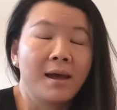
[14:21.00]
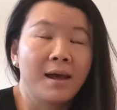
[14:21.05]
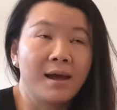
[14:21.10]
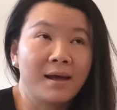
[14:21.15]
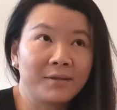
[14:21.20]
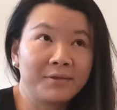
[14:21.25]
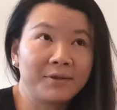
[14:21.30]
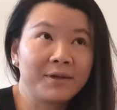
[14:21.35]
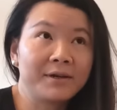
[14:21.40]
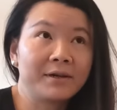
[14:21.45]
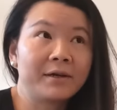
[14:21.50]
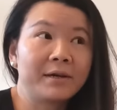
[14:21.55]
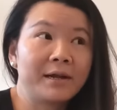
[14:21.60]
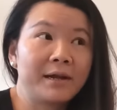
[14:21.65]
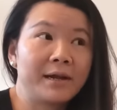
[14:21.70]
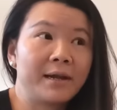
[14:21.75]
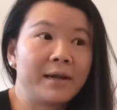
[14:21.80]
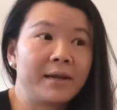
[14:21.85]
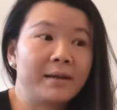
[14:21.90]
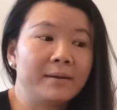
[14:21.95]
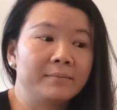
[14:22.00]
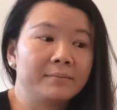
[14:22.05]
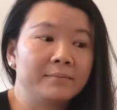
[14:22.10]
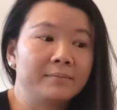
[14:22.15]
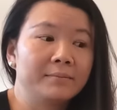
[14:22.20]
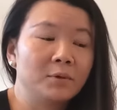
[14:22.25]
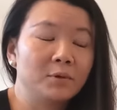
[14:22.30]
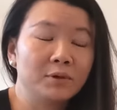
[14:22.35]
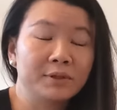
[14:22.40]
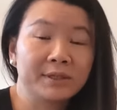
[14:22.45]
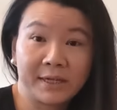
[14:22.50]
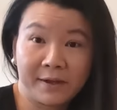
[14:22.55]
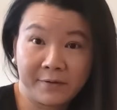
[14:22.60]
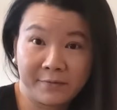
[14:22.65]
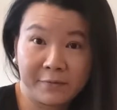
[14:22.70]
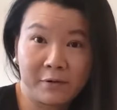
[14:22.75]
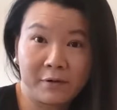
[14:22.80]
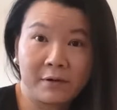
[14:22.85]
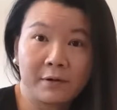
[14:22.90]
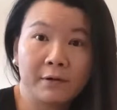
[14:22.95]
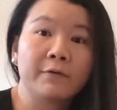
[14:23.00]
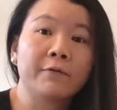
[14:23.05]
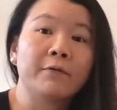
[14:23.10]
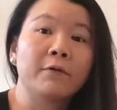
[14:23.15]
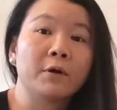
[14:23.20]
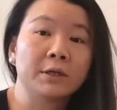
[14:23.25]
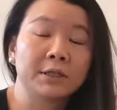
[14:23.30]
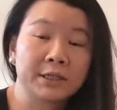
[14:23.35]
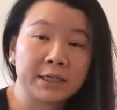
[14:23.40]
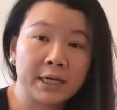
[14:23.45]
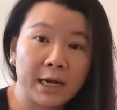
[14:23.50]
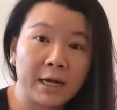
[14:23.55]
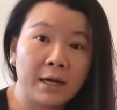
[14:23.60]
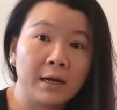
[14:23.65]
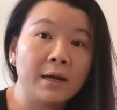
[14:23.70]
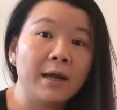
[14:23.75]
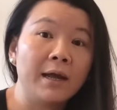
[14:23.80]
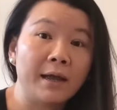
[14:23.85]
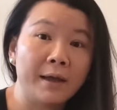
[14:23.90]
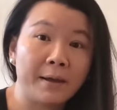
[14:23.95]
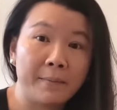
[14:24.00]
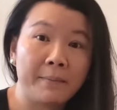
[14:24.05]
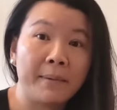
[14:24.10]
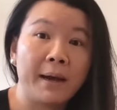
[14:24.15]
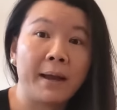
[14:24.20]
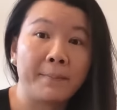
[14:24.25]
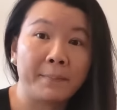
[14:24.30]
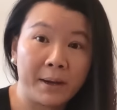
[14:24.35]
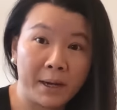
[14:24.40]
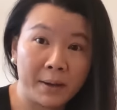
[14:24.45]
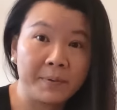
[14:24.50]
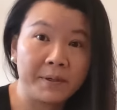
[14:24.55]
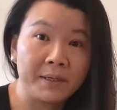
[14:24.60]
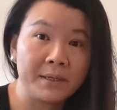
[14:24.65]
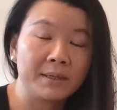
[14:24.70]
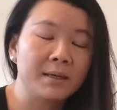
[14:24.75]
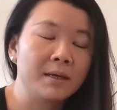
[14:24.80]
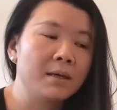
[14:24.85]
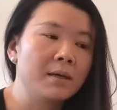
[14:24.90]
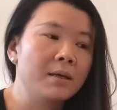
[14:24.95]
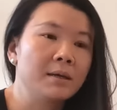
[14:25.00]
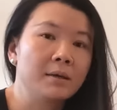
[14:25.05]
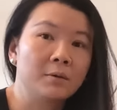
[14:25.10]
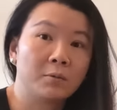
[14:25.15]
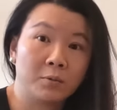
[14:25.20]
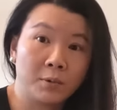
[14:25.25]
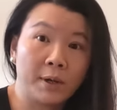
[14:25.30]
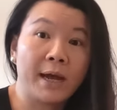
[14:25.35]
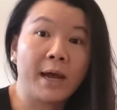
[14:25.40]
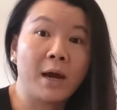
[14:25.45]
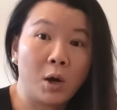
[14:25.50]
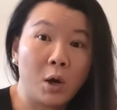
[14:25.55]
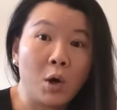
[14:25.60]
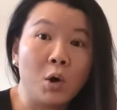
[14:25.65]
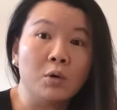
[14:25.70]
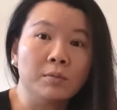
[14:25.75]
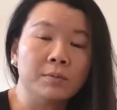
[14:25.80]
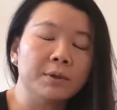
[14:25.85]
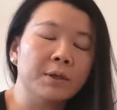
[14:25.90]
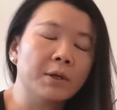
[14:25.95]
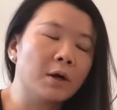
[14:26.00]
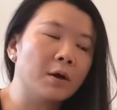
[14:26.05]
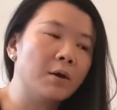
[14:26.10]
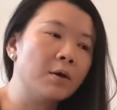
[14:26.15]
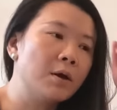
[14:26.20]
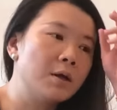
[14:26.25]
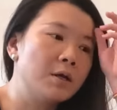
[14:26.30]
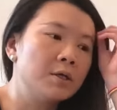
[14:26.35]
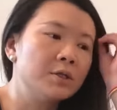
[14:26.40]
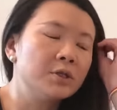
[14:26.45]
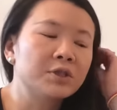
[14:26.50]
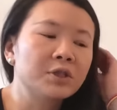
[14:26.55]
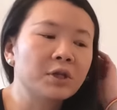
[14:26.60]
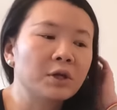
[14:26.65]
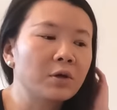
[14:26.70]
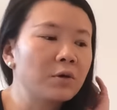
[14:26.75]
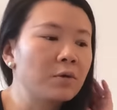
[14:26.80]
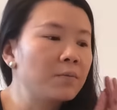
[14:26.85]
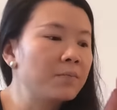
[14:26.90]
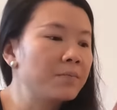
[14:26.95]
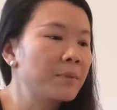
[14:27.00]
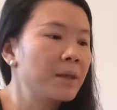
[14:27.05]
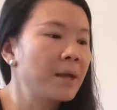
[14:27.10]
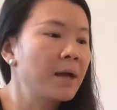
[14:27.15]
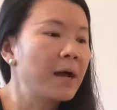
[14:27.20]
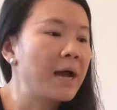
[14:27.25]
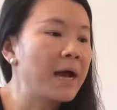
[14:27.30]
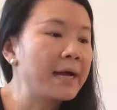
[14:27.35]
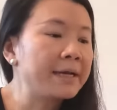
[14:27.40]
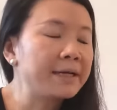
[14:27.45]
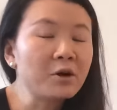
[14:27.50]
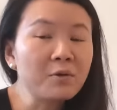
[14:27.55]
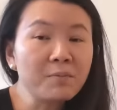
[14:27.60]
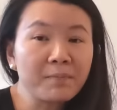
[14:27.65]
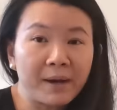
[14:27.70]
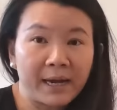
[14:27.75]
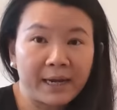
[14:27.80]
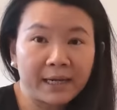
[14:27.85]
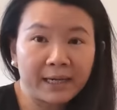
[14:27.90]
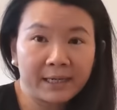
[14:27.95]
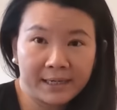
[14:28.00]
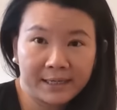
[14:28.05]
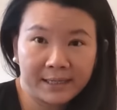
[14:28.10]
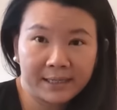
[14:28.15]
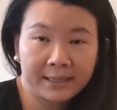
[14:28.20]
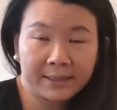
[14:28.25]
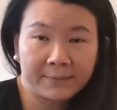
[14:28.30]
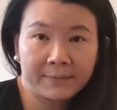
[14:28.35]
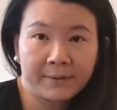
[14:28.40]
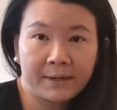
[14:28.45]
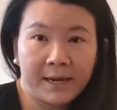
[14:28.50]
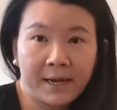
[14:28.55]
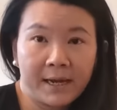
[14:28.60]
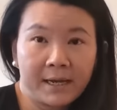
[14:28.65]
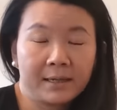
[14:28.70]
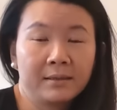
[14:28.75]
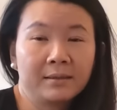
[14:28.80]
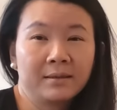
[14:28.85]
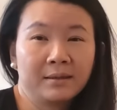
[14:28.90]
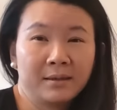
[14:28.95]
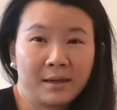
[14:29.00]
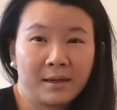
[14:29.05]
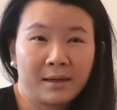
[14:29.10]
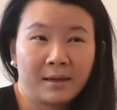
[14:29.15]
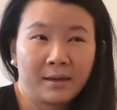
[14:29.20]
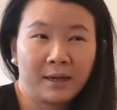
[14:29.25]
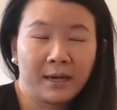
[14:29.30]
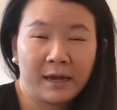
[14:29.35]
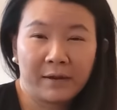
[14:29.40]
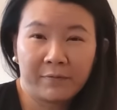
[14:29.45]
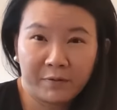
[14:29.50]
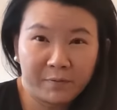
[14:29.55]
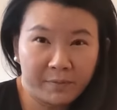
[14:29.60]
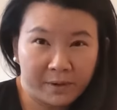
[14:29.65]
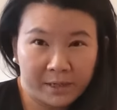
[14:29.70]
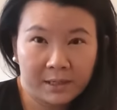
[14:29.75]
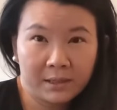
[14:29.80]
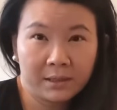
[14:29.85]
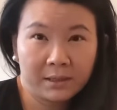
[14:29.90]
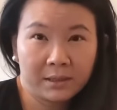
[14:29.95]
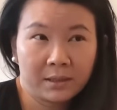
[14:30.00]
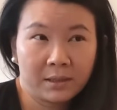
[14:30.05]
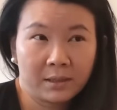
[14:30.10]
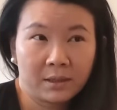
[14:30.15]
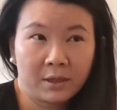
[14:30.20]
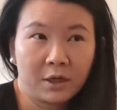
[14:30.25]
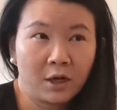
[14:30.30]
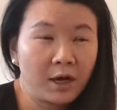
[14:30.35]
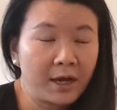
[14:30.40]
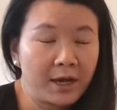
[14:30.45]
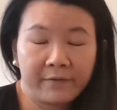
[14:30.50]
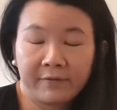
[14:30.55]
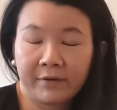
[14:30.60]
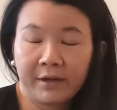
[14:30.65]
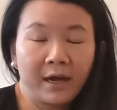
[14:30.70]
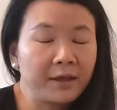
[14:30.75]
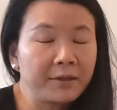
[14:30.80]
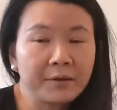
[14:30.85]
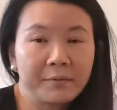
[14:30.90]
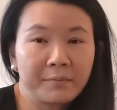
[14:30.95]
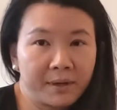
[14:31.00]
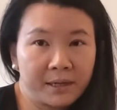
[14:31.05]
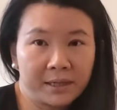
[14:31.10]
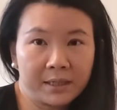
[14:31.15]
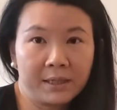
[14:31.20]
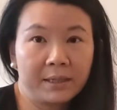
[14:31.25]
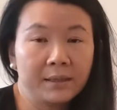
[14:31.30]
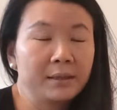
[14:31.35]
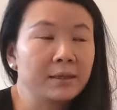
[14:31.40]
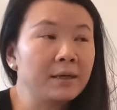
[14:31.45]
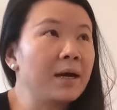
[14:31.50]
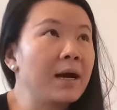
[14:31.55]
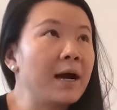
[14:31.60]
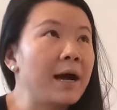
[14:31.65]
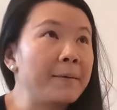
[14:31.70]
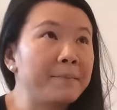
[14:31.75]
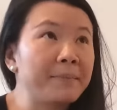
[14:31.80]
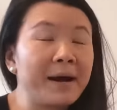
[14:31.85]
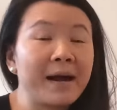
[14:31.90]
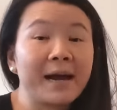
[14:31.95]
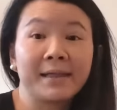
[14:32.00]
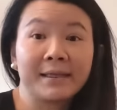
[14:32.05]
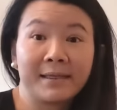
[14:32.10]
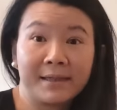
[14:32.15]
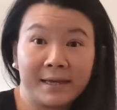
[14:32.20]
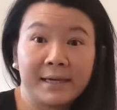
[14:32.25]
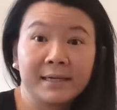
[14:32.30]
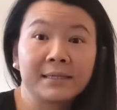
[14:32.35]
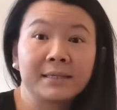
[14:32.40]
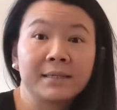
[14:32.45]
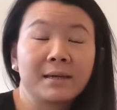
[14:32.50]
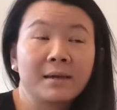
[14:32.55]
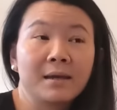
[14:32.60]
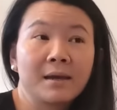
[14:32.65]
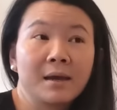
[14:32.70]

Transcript: healthier and more safer for a child and my puppy at home, you know. So I don't buy cleaning supply every month, not every other month either. I buy this.